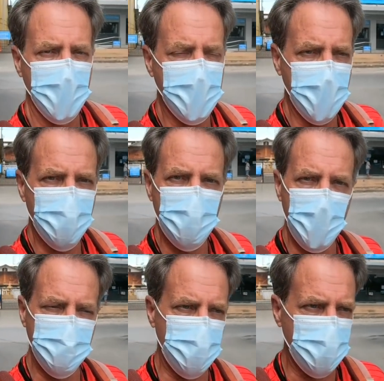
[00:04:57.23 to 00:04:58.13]
I can't
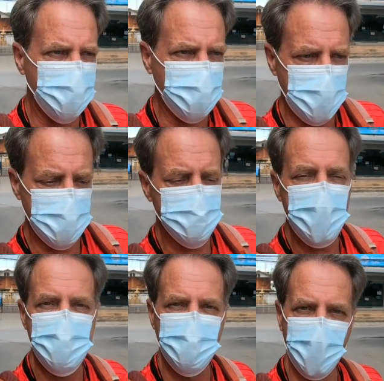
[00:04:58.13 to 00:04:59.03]
remember if I
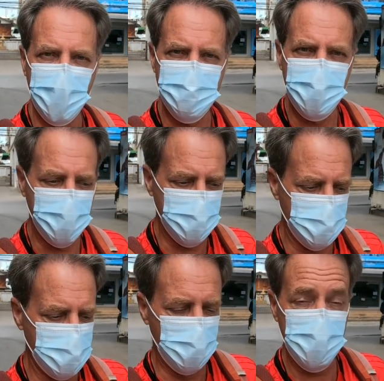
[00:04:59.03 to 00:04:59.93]
specified yet
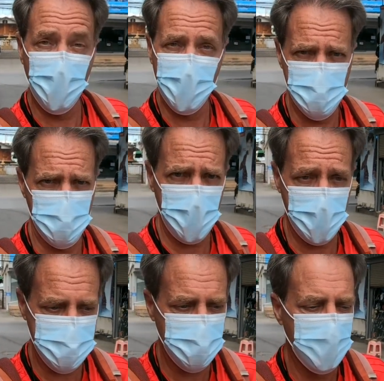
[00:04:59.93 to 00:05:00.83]
which one I
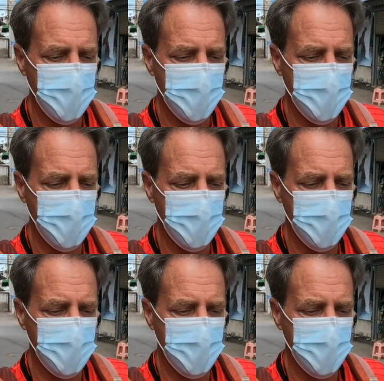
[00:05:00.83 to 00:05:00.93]
bought,